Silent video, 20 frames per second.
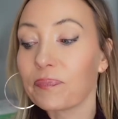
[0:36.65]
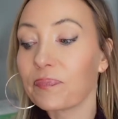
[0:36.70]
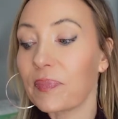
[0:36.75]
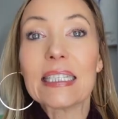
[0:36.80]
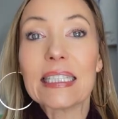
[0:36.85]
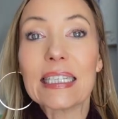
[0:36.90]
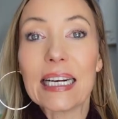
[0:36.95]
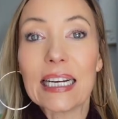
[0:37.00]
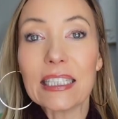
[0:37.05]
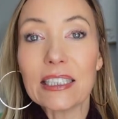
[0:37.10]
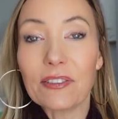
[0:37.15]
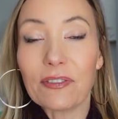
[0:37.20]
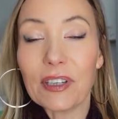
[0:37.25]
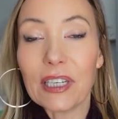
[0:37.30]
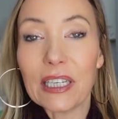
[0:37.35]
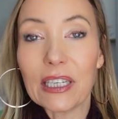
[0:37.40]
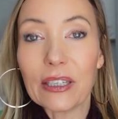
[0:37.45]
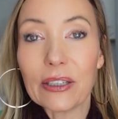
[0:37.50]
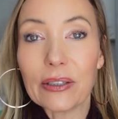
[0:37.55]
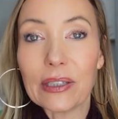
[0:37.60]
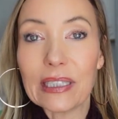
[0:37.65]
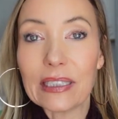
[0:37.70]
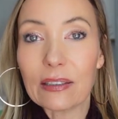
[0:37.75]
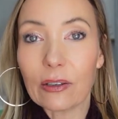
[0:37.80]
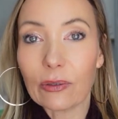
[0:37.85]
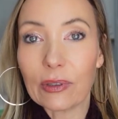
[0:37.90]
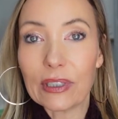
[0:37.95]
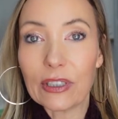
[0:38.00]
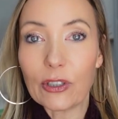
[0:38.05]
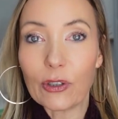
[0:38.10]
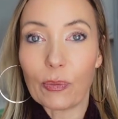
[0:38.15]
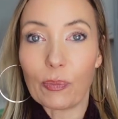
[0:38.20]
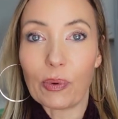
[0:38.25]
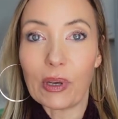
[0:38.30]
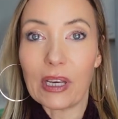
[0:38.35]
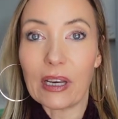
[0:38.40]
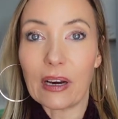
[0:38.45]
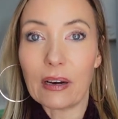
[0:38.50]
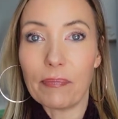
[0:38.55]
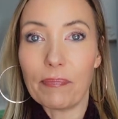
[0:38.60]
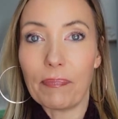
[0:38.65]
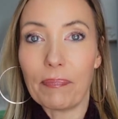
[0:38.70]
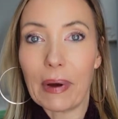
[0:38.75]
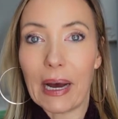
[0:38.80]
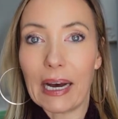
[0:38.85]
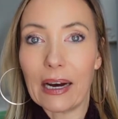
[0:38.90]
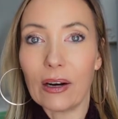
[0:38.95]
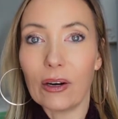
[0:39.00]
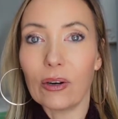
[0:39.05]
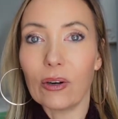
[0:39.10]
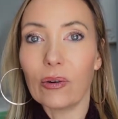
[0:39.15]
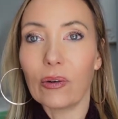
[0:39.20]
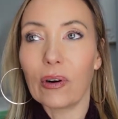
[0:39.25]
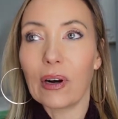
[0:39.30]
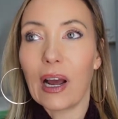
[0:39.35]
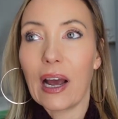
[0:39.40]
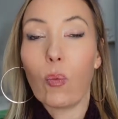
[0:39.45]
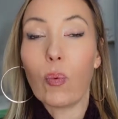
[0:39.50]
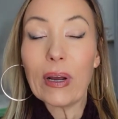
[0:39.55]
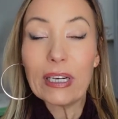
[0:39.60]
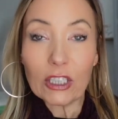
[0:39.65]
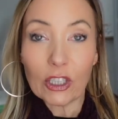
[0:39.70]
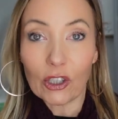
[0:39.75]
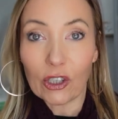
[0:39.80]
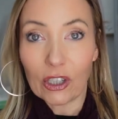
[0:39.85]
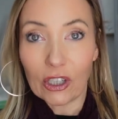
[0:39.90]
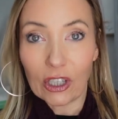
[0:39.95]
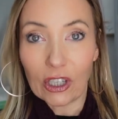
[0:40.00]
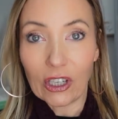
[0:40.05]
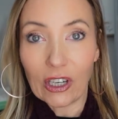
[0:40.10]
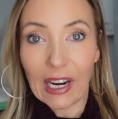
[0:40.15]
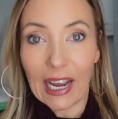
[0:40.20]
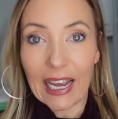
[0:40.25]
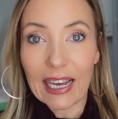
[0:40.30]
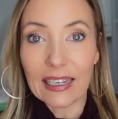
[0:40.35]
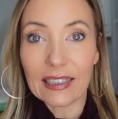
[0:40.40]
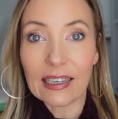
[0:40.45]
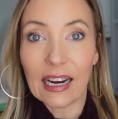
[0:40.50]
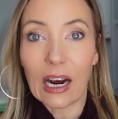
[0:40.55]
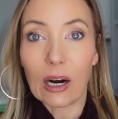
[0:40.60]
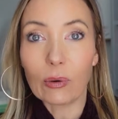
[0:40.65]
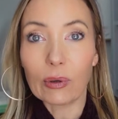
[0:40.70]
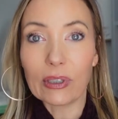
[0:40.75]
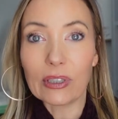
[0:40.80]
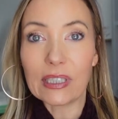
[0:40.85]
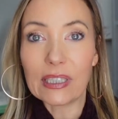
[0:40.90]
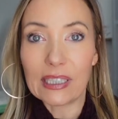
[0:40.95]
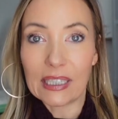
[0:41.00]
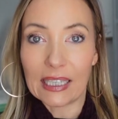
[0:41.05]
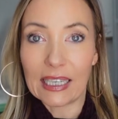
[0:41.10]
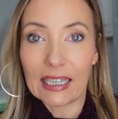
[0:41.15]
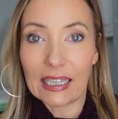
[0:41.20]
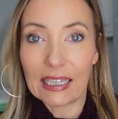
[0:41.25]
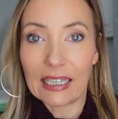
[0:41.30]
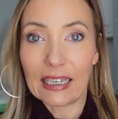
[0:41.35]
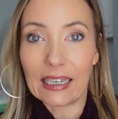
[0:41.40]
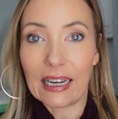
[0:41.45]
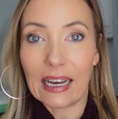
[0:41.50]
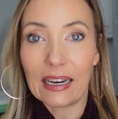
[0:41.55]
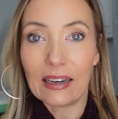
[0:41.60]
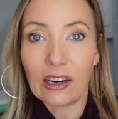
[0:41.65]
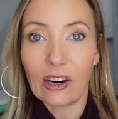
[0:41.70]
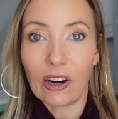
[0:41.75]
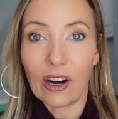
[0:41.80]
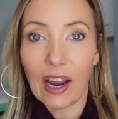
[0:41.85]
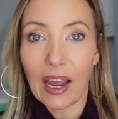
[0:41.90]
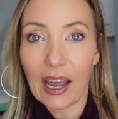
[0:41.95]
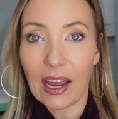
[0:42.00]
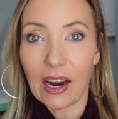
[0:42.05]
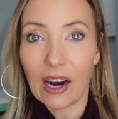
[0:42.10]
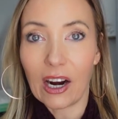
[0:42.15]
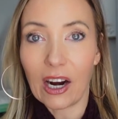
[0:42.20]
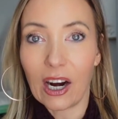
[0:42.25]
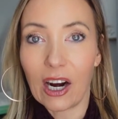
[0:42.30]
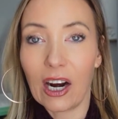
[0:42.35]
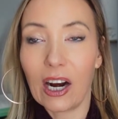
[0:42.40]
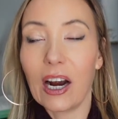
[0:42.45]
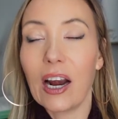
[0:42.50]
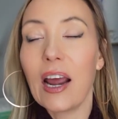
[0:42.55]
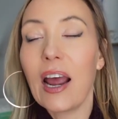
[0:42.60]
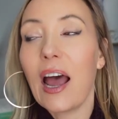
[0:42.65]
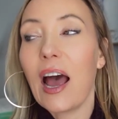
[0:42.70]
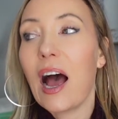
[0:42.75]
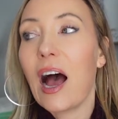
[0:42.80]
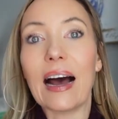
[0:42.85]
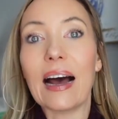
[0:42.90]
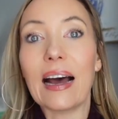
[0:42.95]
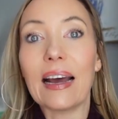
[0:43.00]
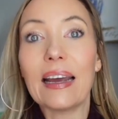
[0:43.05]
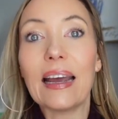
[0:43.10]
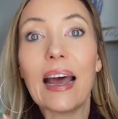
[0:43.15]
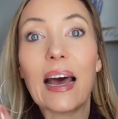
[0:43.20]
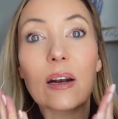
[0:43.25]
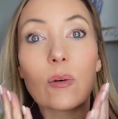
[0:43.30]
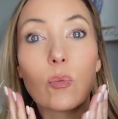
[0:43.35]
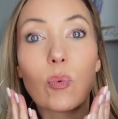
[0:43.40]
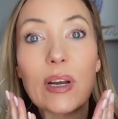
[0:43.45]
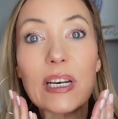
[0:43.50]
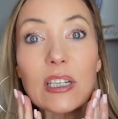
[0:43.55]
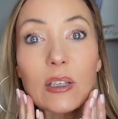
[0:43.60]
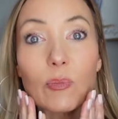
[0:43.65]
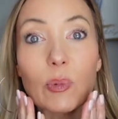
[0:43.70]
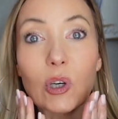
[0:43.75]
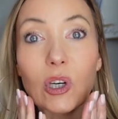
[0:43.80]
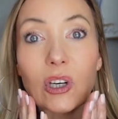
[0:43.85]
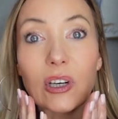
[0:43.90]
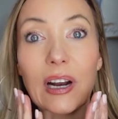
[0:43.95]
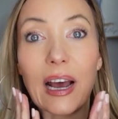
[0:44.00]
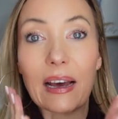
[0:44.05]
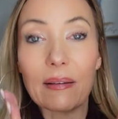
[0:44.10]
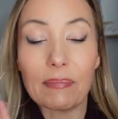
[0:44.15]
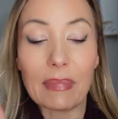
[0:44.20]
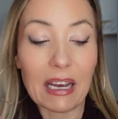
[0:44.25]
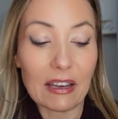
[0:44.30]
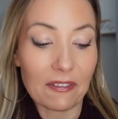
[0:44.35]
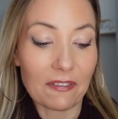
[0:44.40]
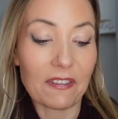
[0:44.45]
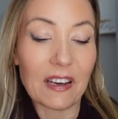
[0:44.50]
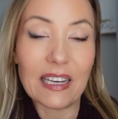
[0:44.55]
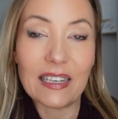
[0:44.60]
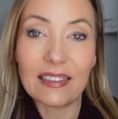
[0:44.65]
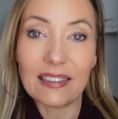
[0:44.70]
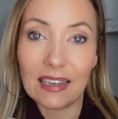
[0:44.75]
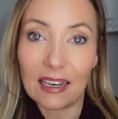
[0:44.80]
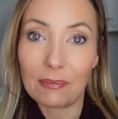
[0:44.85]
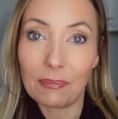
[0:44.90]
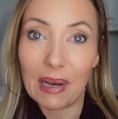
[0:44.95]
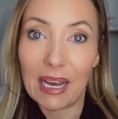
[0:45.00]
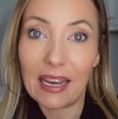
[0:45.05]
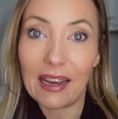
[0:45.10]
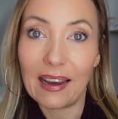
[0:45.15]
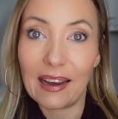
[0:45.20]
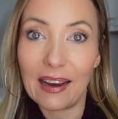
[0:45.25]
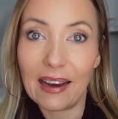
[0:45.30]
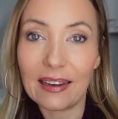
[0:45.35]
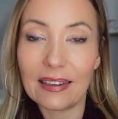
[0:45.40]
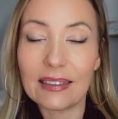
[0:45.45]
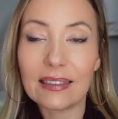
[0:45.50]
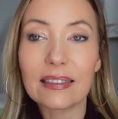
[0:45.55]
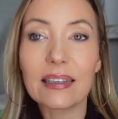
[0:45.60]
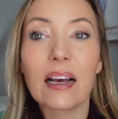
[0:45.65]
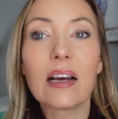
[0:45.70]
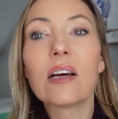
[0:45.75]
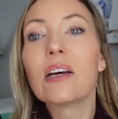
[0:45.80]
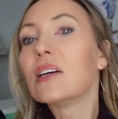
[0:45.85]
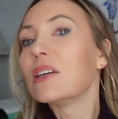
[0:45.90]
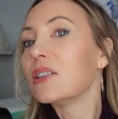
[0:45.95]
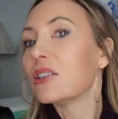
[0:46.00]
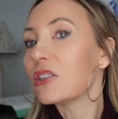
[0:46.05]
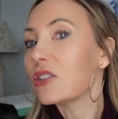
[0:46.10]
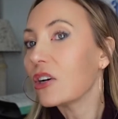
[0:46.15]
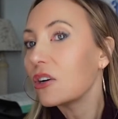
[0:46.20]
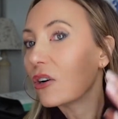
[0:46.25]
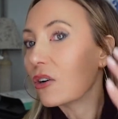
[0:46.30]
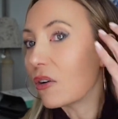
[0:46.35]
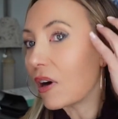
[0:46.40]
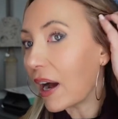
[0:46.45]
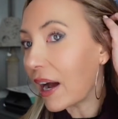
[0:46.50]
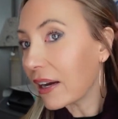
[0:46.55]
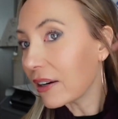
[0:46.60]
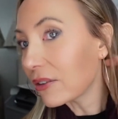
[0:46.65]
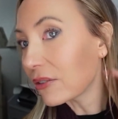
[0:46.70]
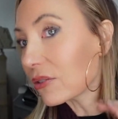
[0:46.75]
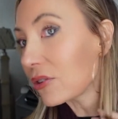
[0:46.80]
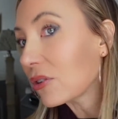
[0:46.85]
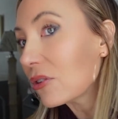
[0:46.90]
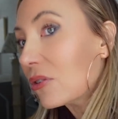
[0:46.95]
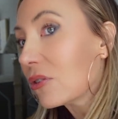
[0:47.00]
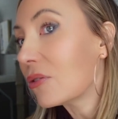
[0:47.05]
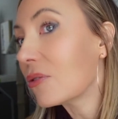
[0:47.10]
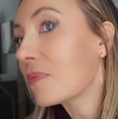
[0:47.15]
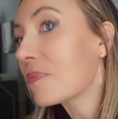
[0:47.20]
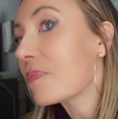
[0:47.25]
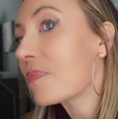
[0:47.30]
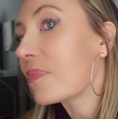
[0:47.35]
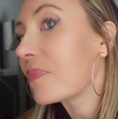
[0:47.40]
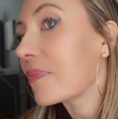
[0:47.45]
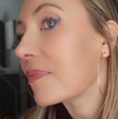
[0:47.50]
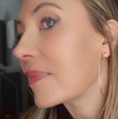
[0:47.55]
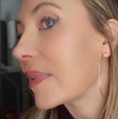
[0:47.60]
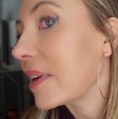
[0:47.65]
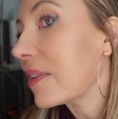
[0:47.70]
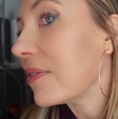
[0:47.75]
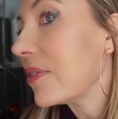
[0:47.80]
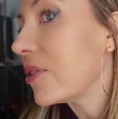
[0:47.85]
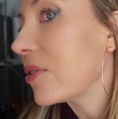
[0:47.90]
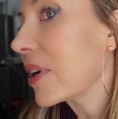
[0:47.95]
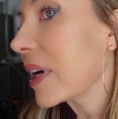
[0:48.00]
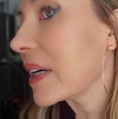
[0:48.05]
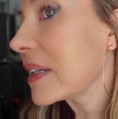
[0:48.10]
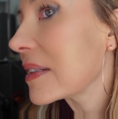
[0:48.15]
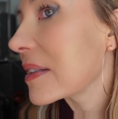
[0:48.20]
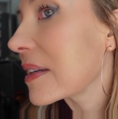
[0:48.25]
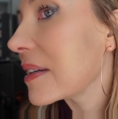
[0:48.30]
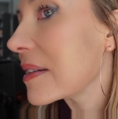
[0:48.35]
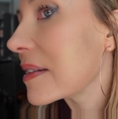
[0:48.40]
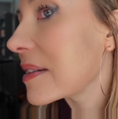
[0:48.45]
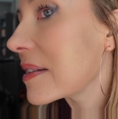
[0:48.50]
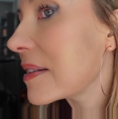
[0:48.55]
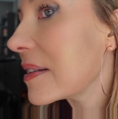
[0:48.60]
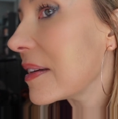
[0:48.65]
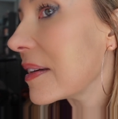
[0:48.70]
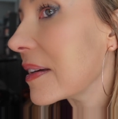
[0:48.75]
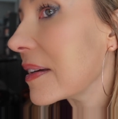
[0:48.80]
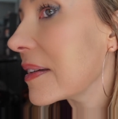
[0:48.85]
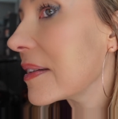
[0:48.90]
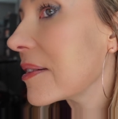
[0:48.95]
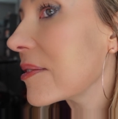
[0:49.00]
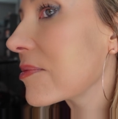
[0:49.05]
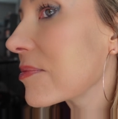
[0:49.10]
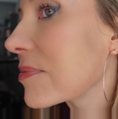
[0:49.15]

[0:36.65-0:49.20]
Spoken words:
Today's video is going to be about winter and our skin and our hair. I had windburn on my face and my hands. So I don't know if you guys can see it,